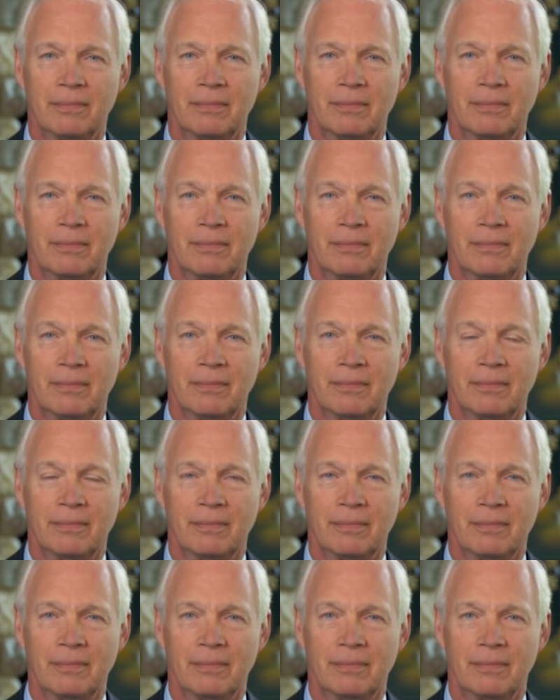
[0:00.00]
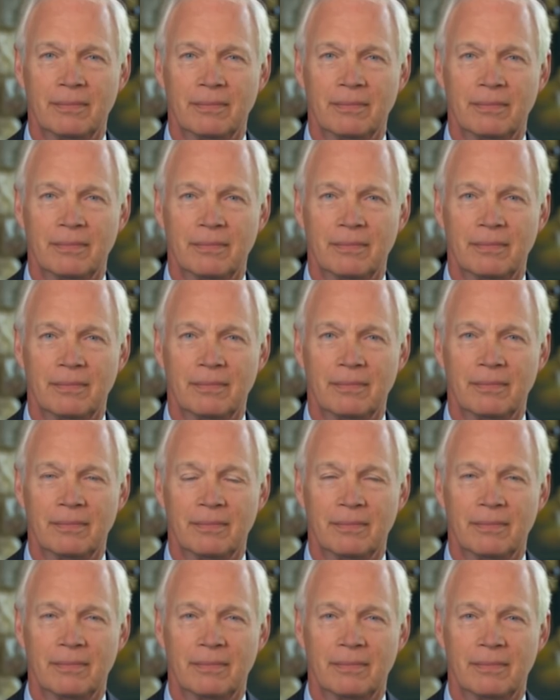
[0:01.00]

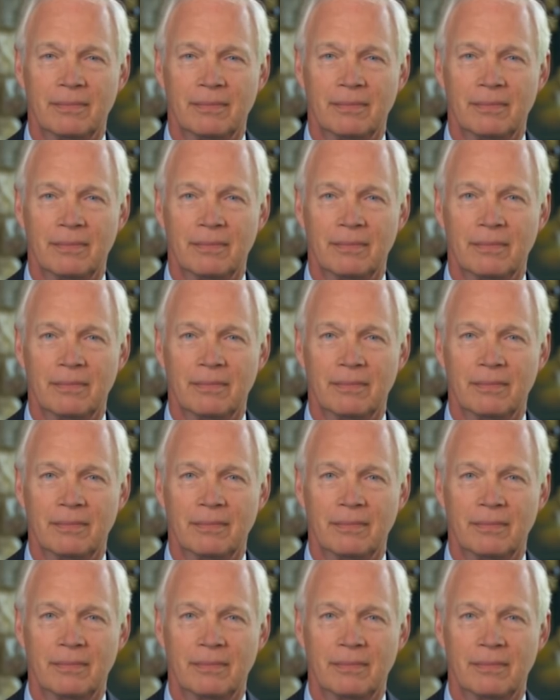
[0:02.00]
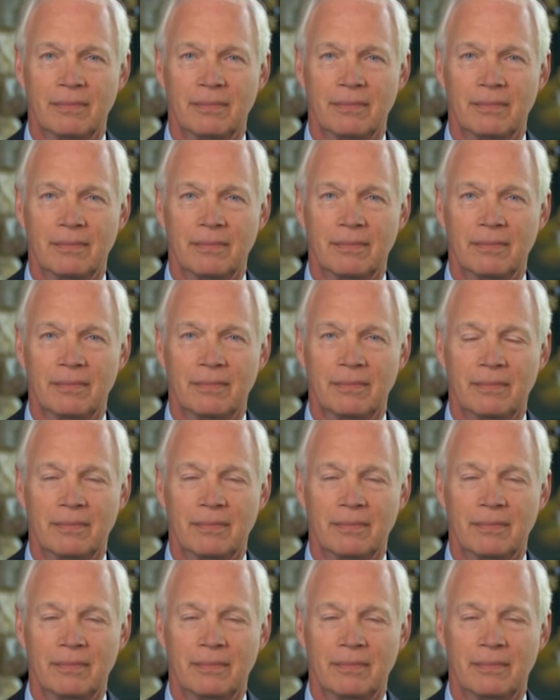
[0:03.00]
[no speech]